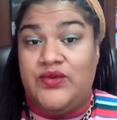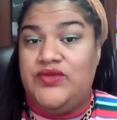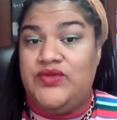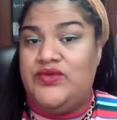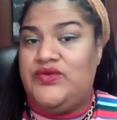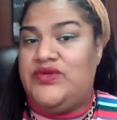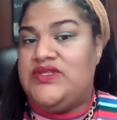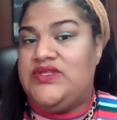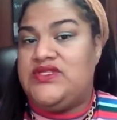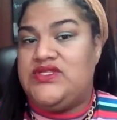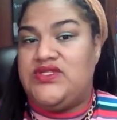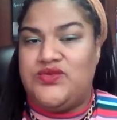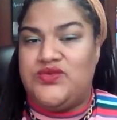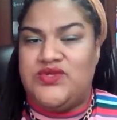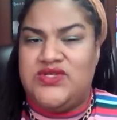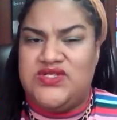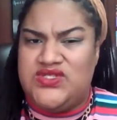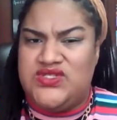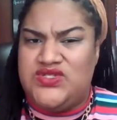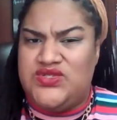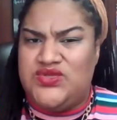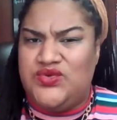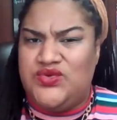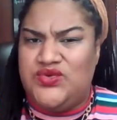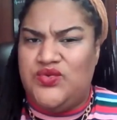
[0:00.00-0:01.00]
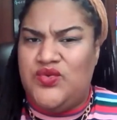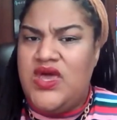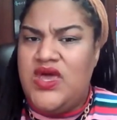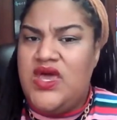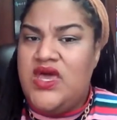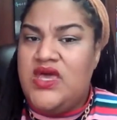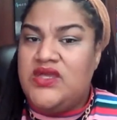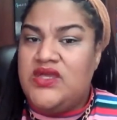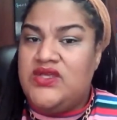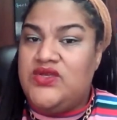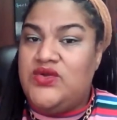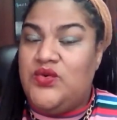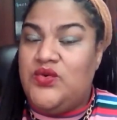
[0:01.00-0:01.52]
You can tune into
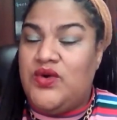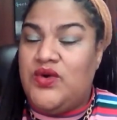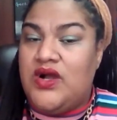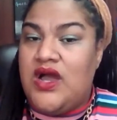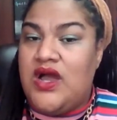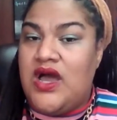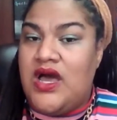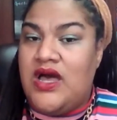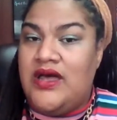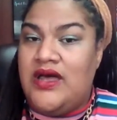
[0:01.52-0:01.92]
your